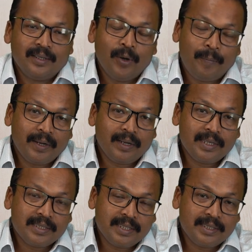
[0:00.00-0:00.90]
Open
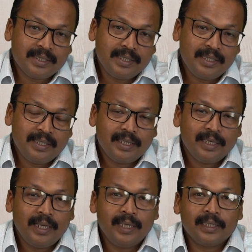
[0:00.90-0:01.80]
licensing
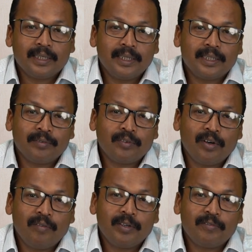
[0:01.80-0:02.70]
and Creative
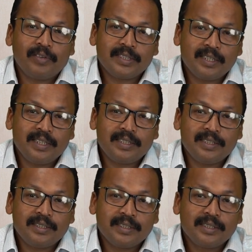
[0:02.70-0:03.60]
Commons
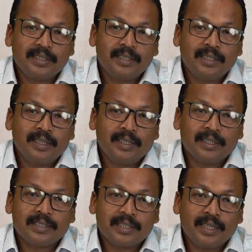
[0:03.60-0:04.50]
facilities
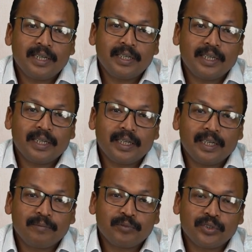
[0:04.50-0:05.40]
the sharing and
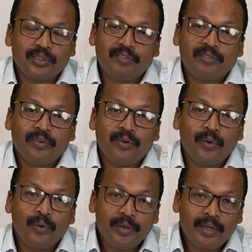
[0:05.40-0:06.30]
adoption of
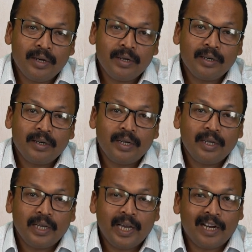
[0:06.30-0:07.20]
OER,
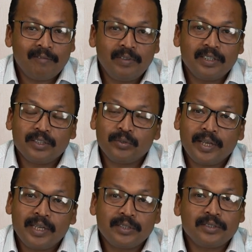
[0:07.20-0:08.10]
enabling
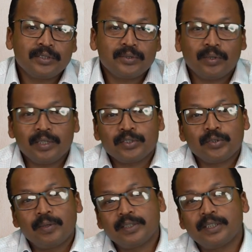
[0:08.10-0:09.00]
educators to
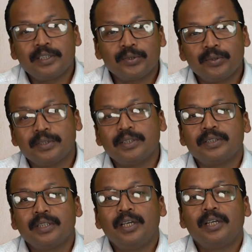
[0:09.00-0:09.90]
customize
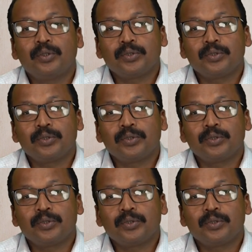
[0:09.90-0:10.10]
resources to